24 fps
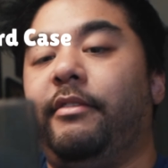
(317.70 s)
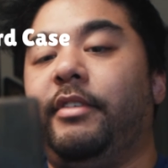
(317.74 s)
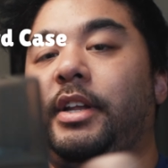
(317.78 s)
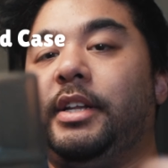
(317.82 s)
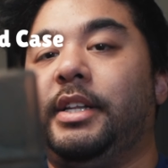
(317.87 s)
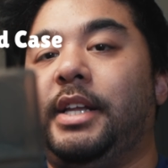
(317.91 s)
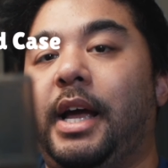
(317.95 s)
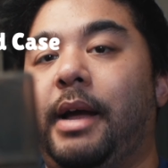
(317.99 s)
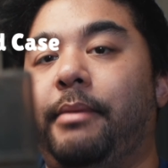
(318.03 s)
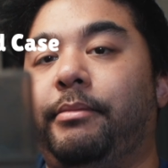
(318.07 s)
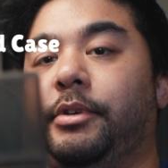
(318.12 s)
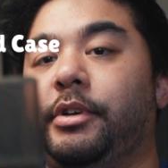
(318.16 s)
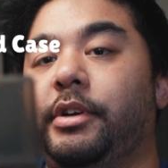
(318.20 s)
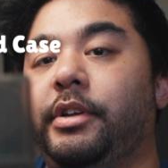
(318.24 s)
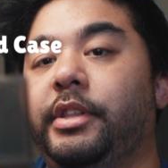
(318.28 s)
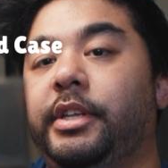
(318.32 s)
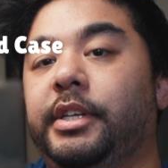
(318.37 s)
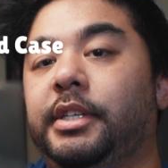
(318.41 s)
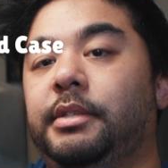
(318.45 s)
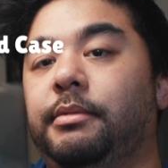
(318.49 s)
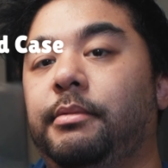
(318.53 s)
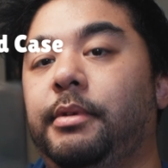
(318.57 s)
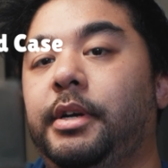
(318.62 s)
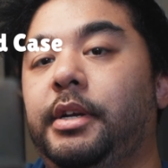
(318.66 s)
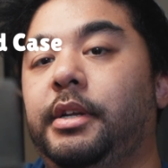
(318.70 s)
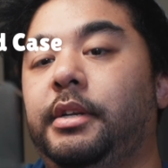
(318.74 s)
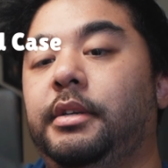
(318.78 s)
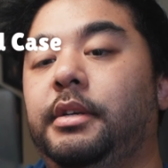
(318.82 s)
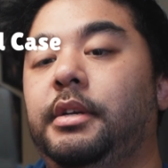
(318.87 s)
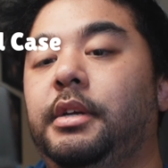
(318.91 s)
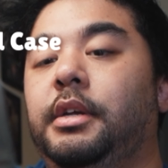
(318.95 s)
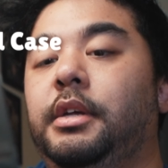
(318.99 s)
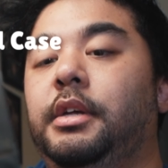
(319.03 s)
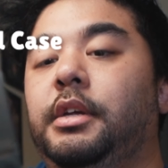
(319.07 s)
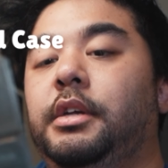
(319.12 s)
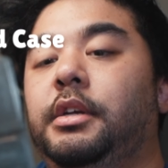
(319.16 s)
an adapter in this one.
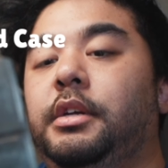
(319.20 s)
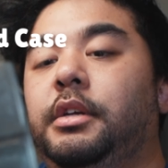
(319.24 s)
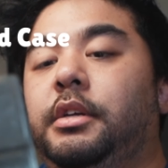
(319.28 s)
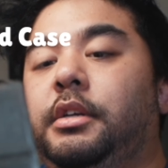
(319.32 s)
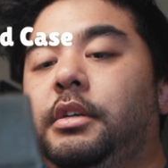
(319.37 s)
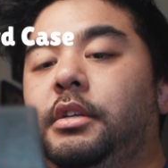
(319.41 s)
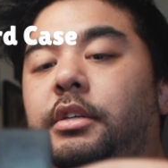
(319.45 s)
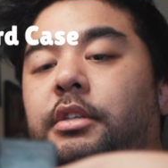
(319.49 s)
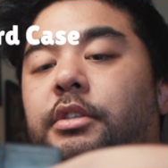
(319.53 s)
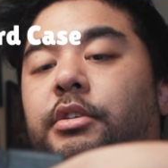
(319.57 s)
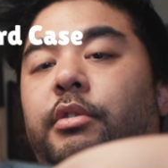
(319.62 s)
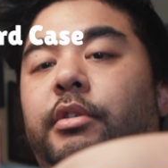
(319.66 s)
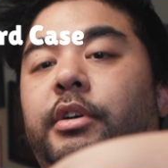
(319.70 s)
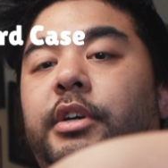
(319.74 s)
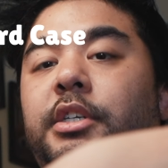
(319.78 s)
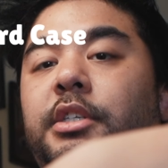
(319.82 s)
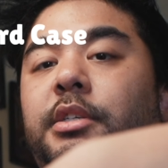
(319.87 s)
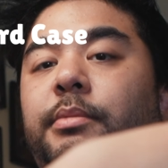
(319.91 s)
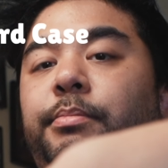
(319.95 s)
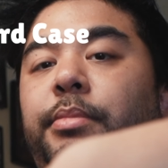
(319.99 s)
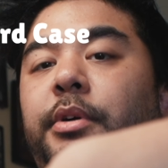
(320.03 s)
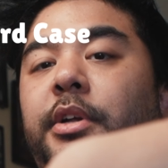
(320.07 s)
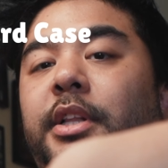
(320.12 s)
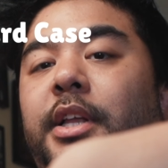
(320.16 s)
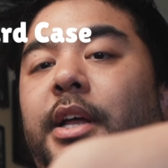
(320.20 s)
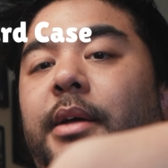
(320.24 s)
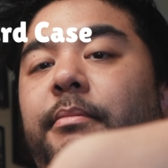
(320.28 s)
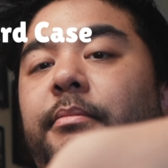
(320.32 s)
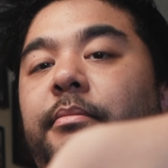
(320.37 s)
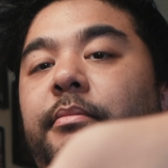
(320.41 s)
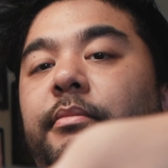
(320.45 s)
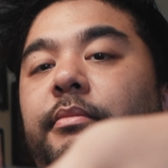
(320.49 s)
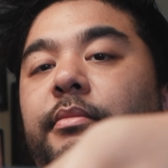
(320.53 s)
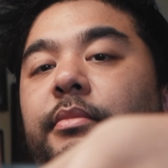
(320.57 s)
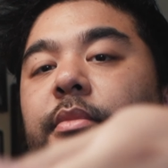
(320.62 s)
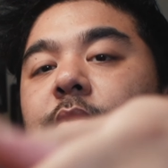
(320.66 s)
The doors pull up
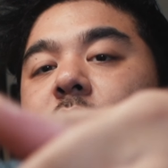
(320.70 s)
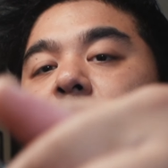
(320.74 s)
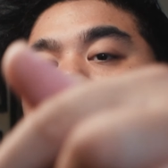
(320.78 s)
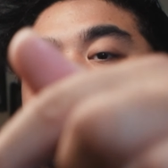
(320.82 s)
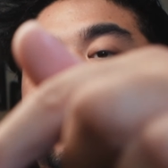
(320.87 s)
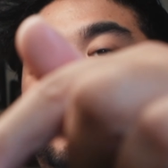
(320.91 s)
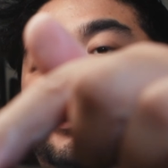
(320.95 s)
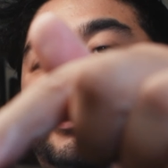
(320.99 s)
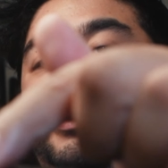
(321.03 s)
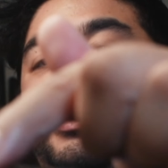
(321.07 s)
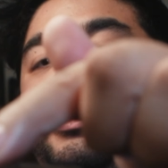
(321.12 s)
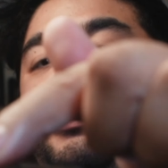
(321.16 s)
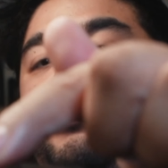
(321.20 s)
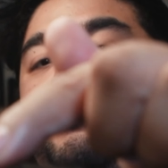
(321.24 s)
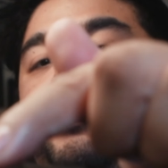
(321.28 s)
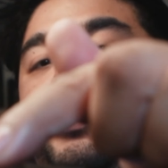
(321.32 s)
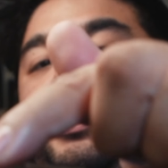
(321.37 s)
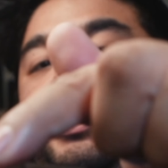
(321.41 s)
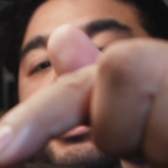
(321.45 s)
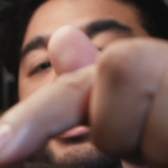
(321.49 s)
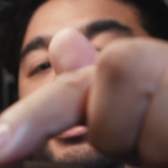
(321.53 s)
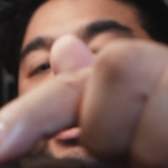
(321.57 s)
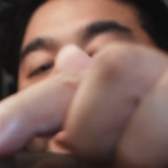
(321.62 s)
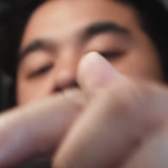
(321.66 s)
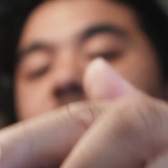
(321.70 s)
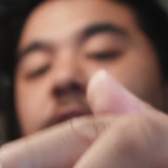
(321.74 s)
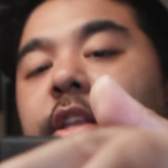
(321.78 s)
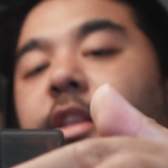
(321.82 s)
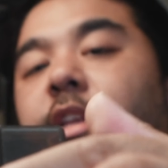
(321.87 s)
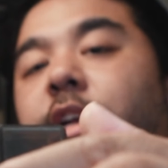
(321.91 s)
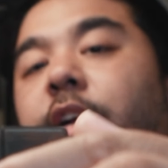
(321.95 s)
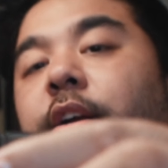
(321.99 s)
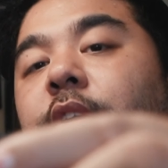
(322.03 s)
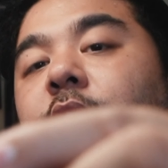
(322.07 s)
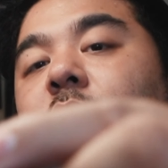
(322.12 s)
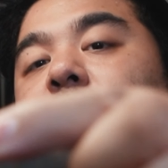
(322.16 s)
and you put the card in
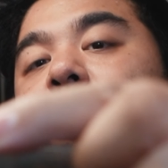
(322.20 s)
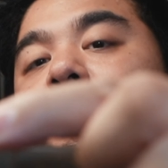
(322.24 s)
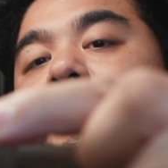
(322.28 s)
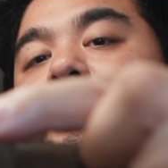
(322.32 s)
there.